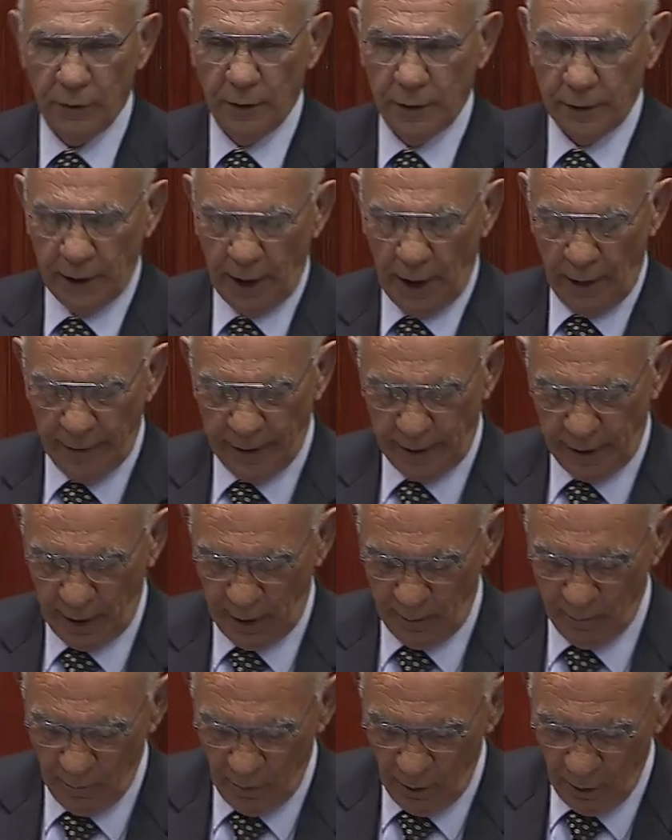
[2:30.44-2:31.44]
than carrying
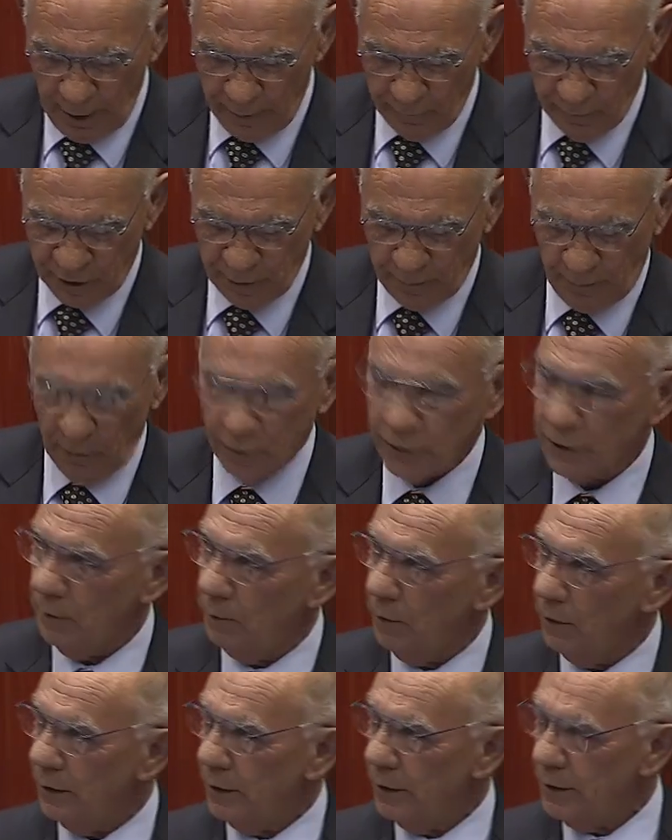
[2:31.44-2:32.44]
out my
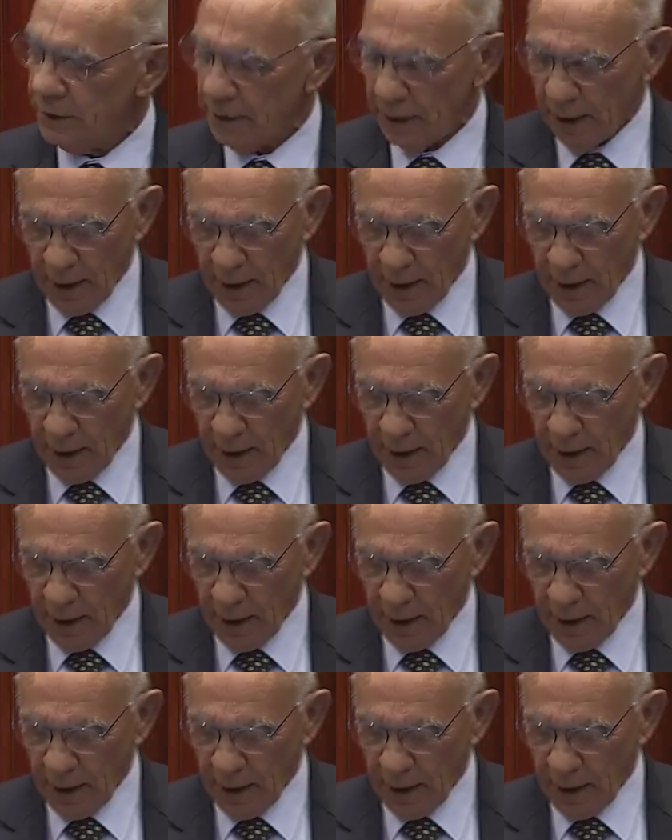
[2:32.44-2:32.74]
responsibilities